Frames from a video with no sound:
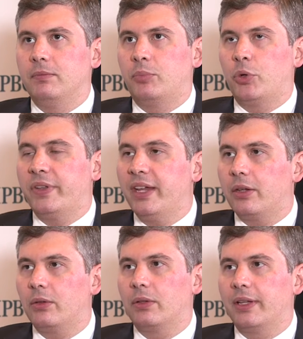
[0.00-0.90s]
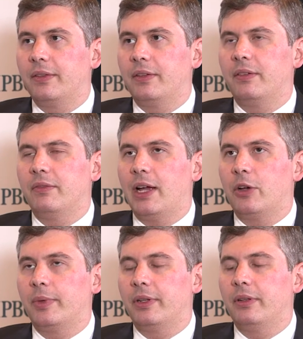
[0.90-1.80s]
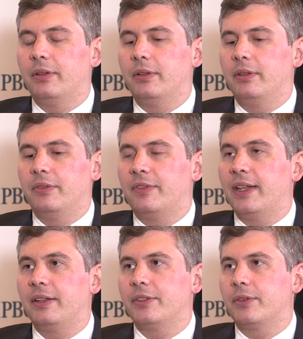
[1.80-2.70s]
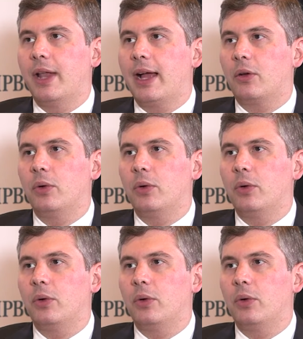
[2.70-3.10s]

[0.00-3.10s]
Particularly in this environment, defendants are not